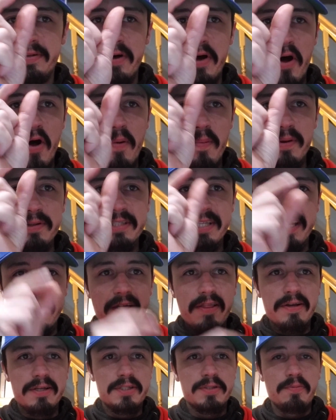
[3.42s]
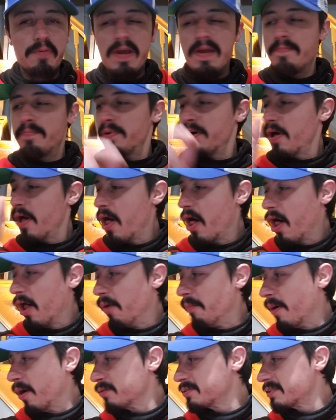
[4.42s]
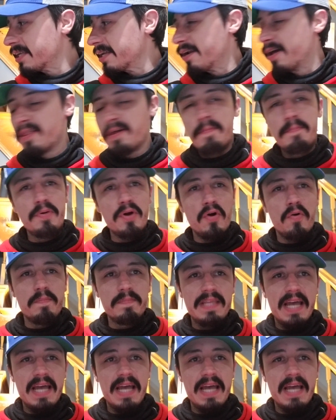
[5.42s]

Almost another sweep. Almost another broom